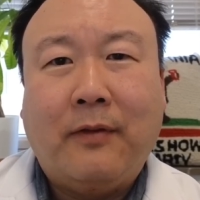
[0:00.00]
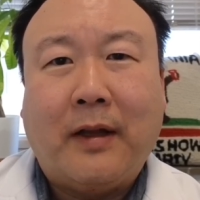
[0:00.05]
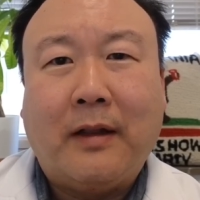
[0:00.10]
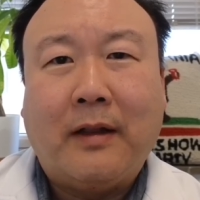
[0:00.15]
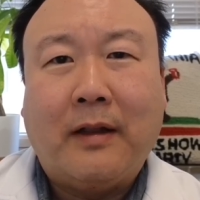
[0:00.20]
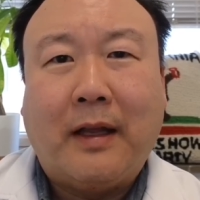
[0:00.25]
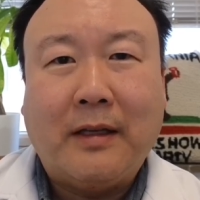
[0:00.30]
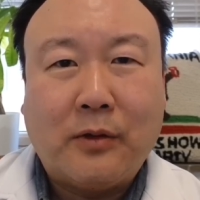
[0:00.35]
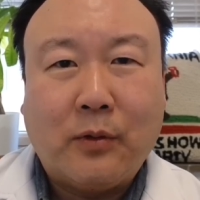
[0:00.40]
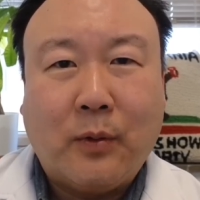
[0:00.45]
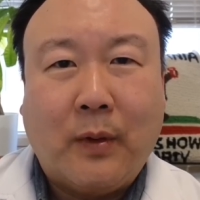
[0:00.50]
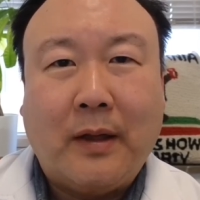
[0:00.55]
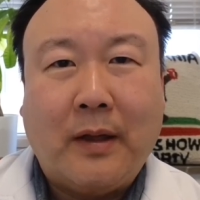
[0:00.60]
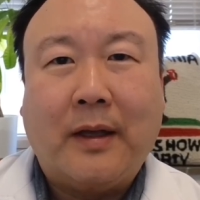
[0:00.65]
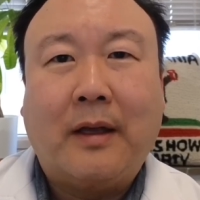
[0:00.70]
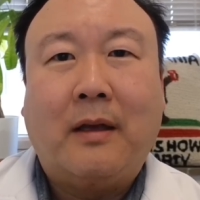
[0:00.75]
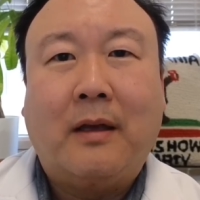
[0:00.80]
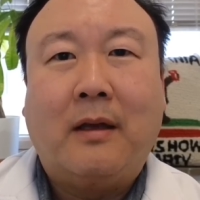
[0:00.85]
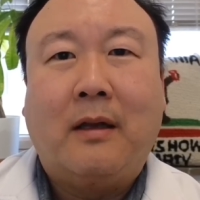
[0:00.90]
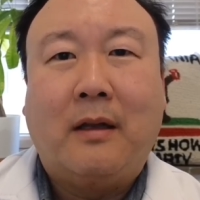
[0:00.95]
had less
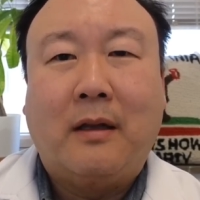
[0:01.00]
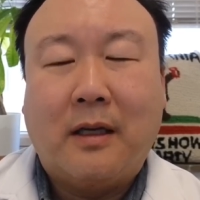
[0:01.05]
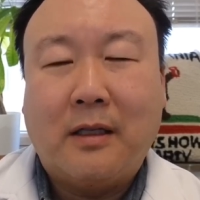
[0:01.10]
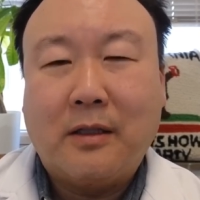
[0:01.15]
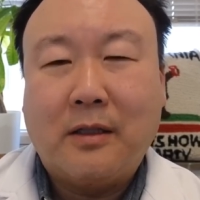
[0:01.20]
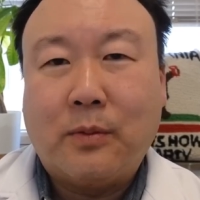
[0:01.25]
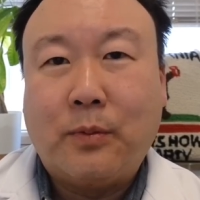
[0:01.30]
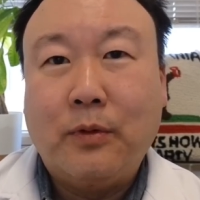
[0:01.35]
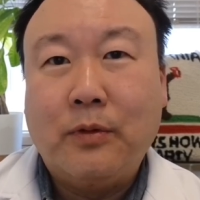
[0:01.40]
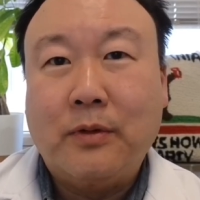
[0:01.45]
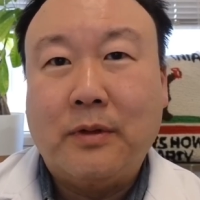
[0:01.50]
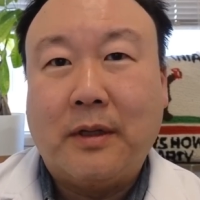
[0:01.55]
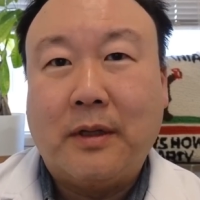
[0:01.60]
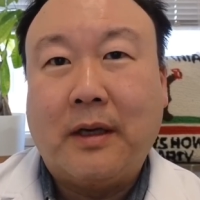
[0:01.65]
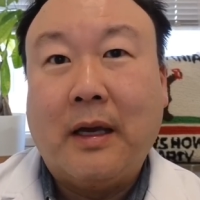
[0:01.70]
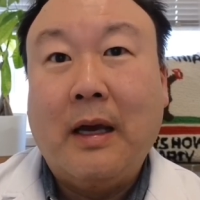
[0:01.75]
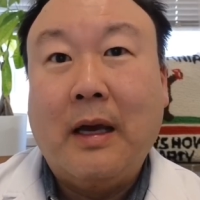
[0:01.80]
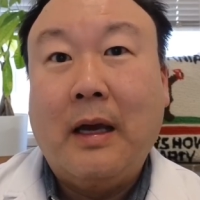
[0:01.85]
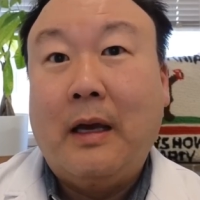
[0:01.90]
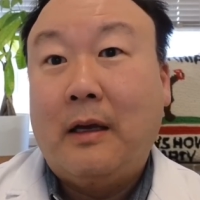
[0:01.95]
swelling, less bruising,